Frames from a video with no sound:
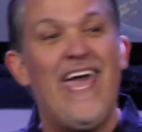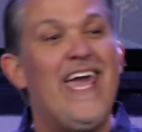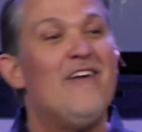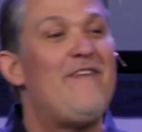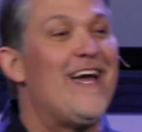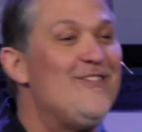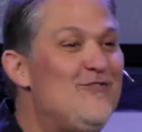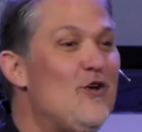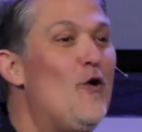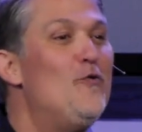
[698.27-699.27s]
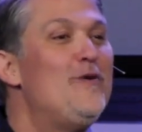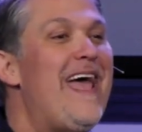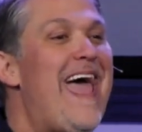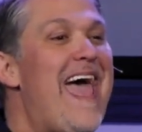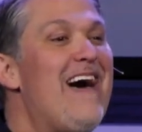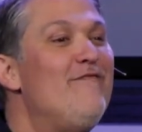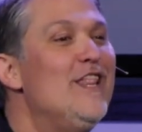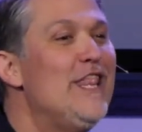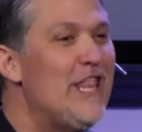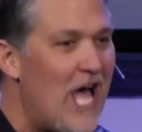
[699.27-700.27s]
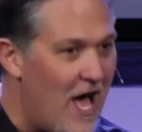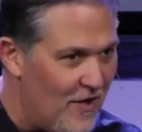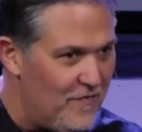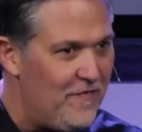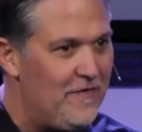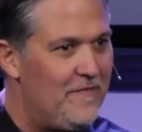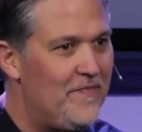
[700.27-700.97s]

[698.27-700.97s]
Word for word: if I don't have love,